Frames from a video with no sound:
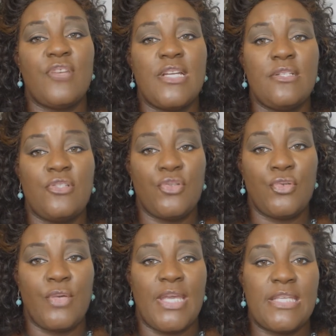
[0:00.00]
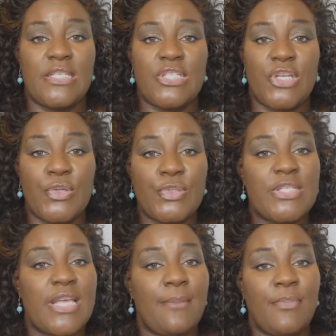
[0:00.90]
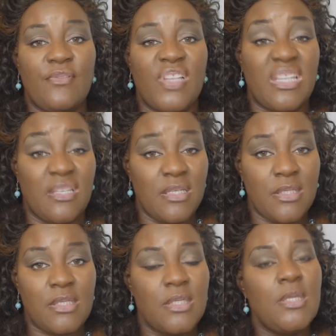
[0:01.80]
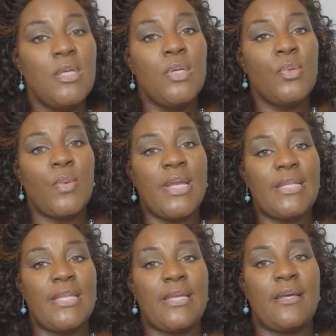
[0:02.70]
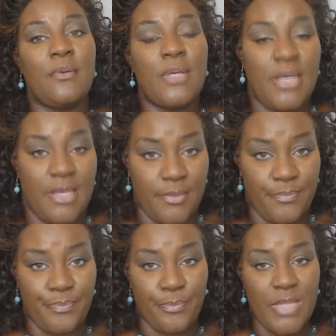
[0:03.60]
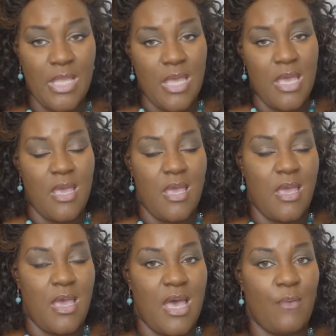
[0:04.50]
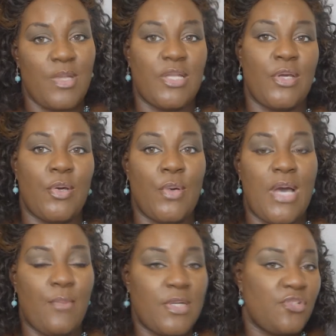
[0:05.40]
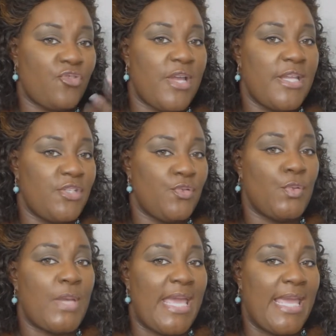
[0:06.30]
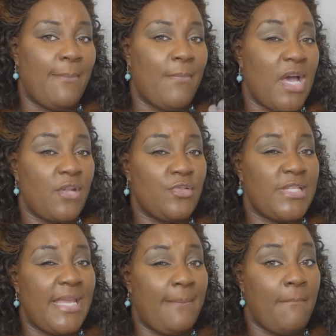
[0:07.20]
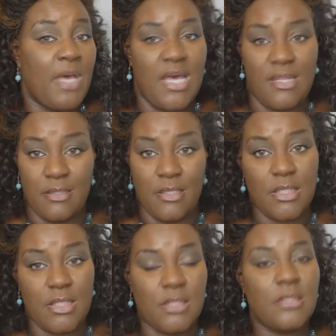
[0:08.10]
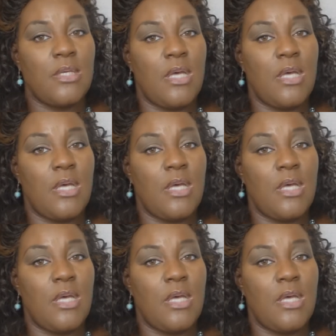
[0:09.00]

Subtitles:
trying to do a certain type of look right now. I want to try and do a modern day mod look.